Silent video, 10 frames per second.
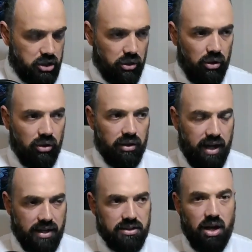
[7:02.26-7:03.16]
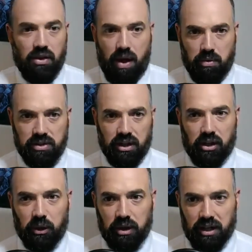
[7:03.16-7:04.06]
yeah, sure. Yes, no, that was
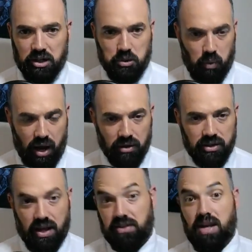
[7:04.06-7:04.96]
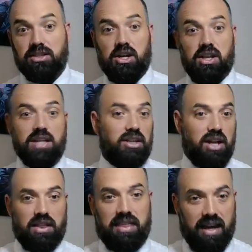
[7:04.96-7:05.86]
included as well. So that's
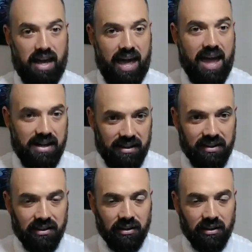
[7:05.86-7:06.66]
another thing again.